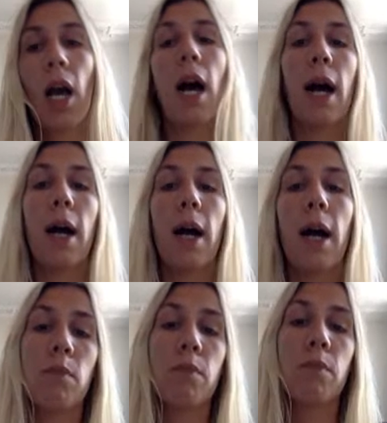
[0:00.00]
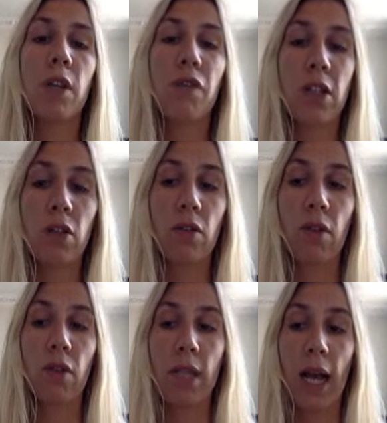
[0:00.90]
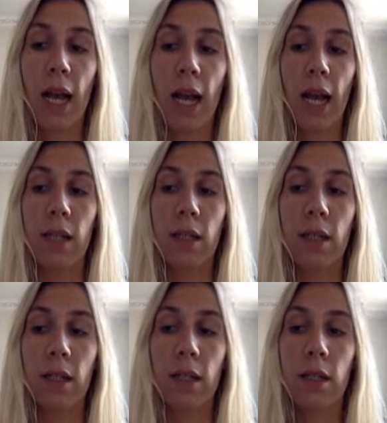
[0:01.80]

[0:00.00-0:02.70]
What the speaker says: Phrasal verbs and